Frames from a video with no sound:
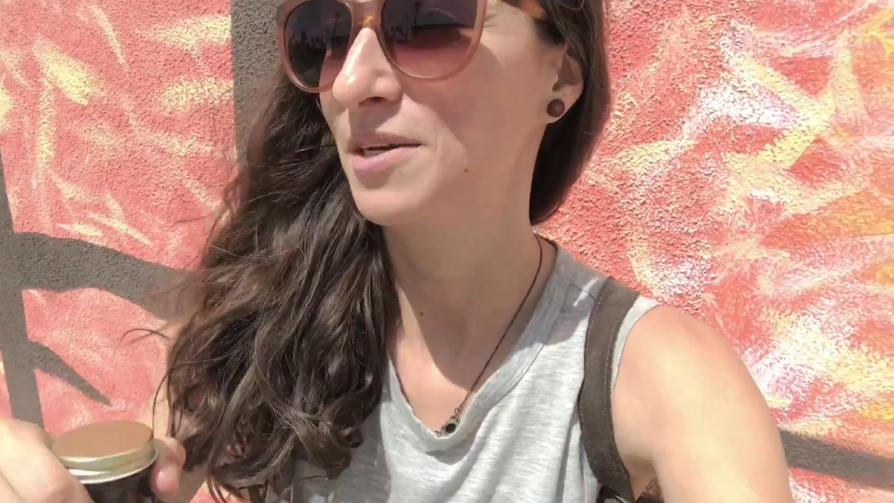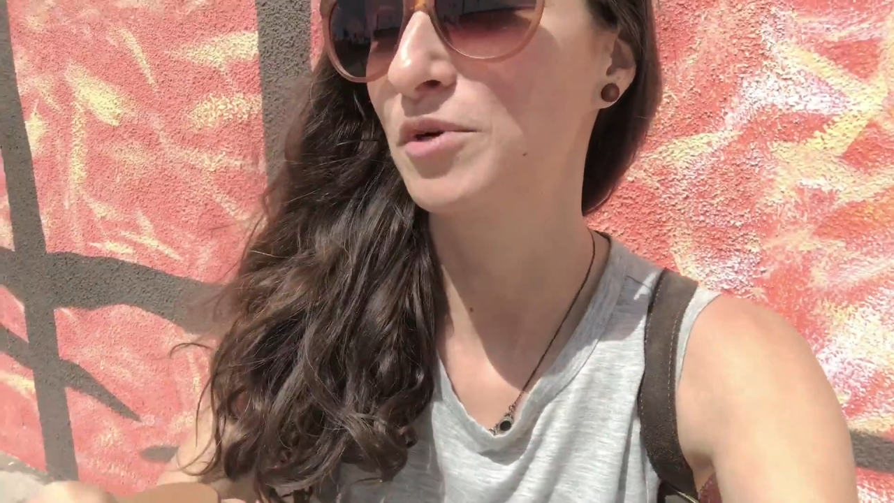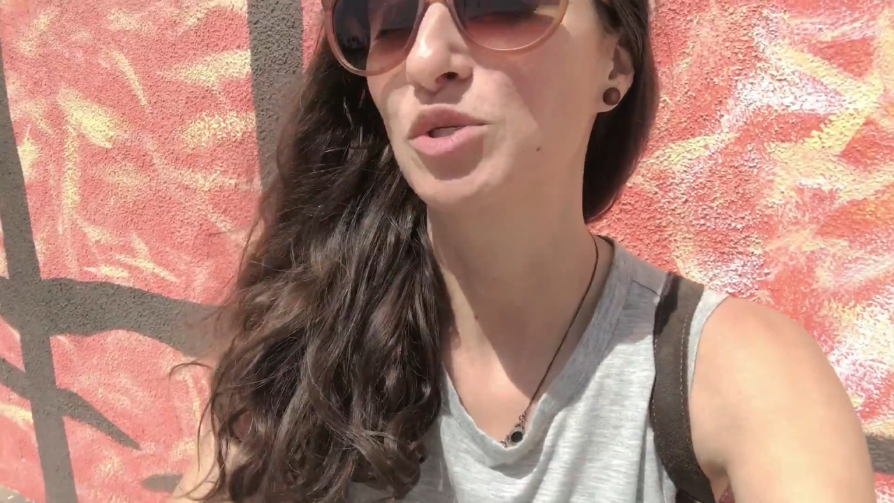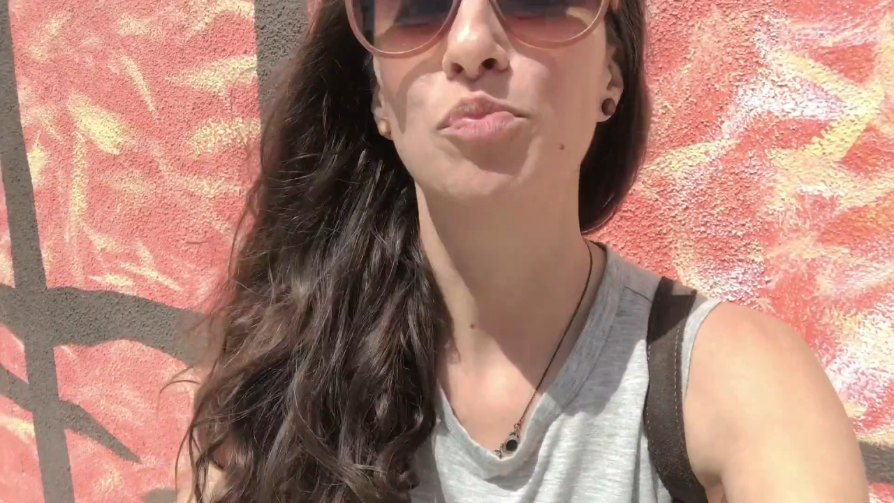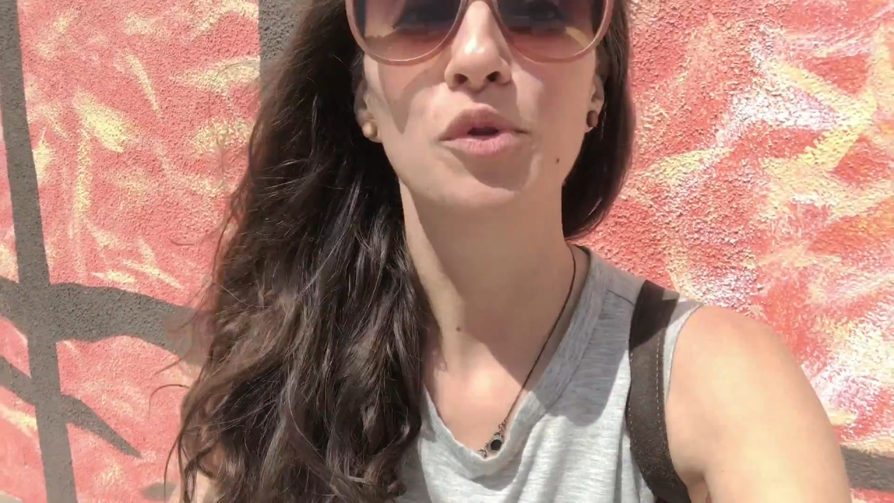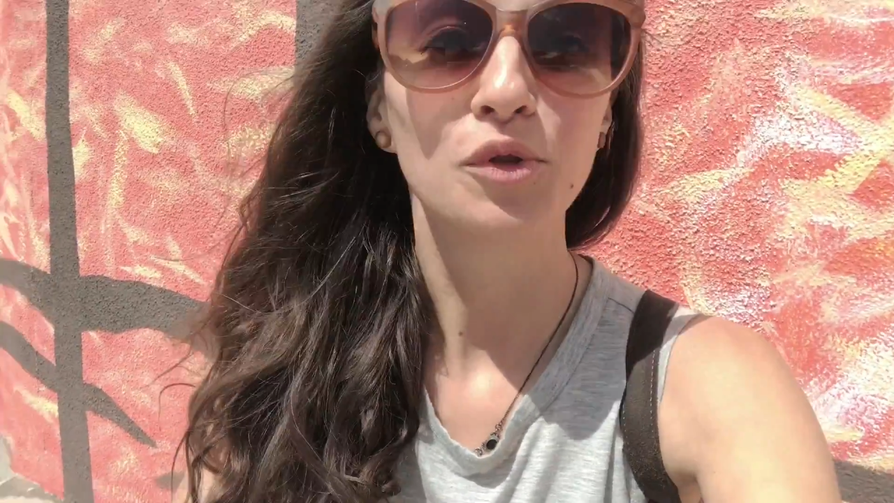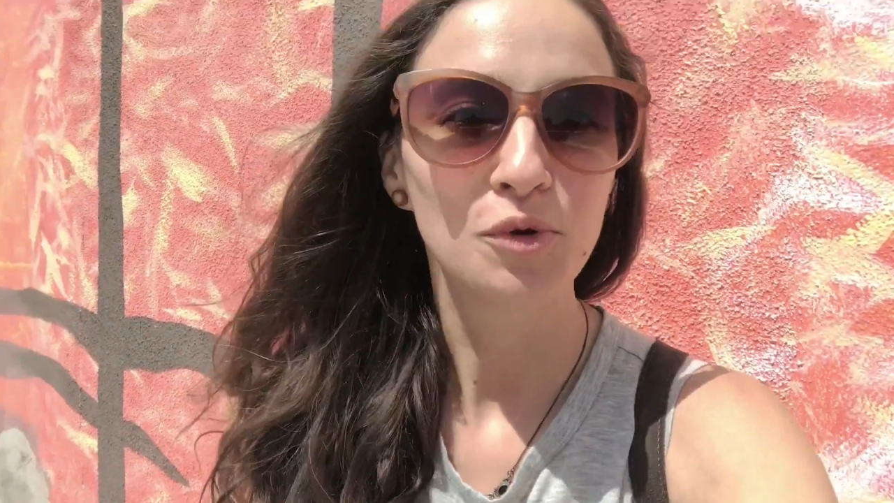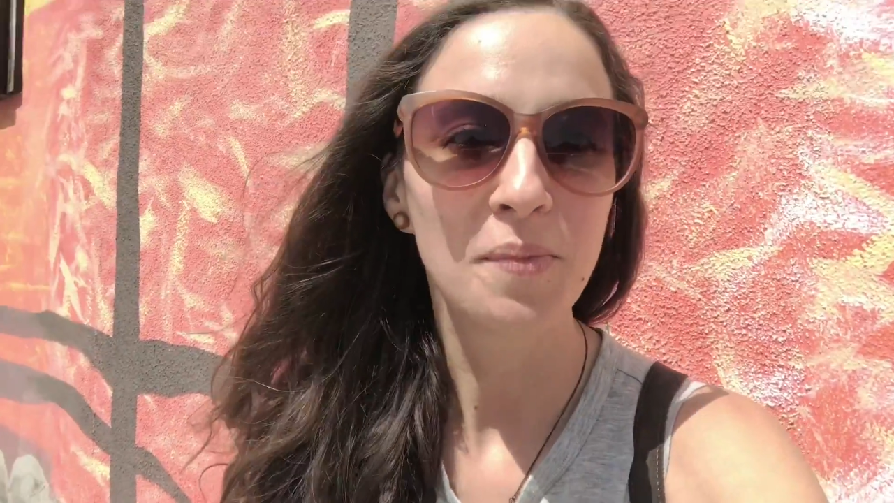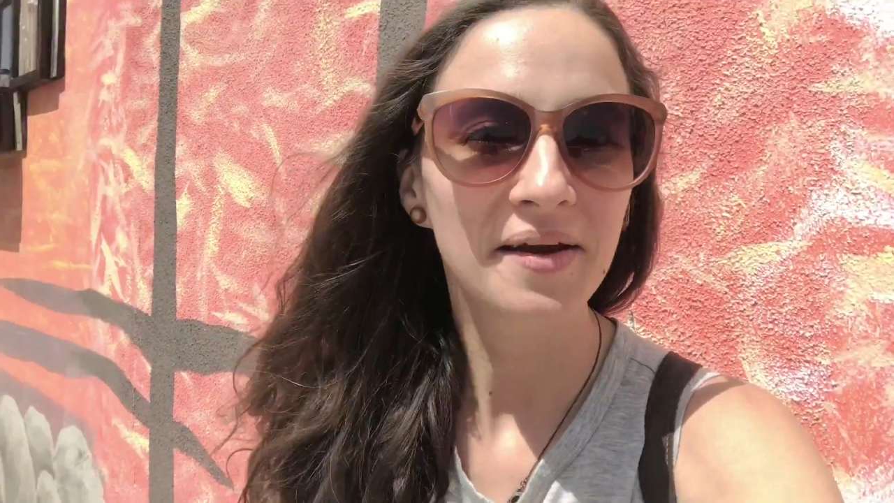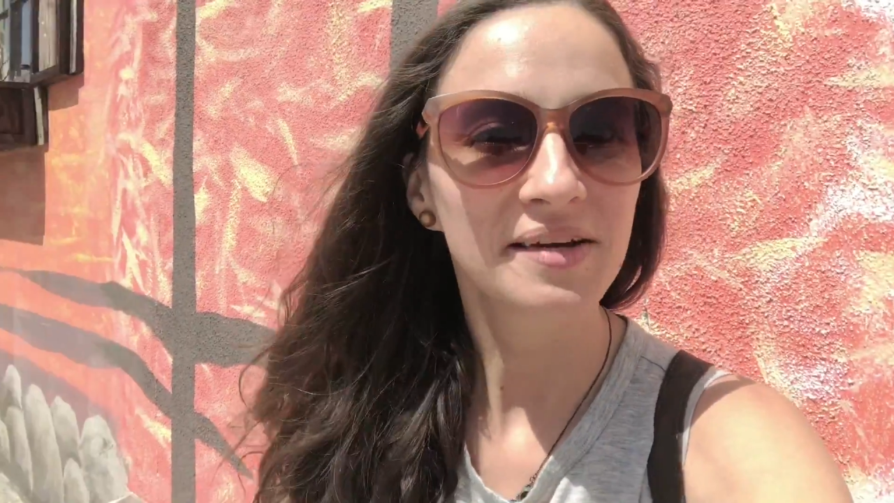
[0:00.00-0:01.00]
was
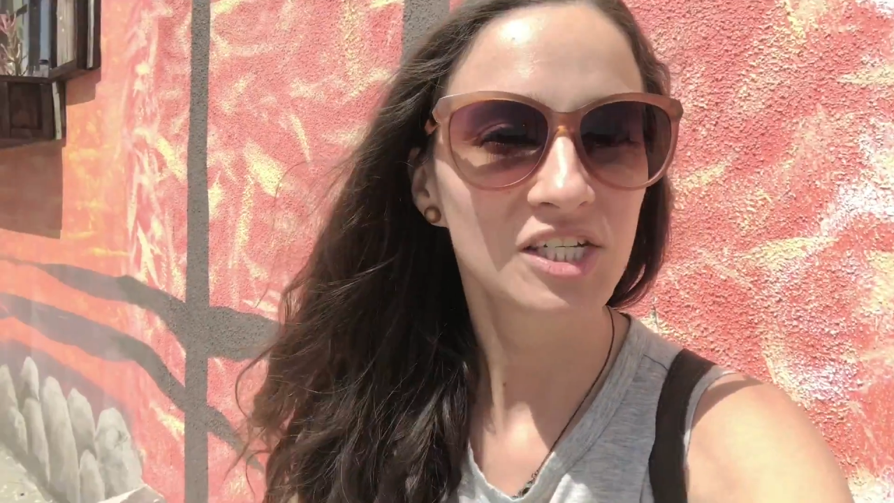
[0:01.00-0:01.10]
blueberry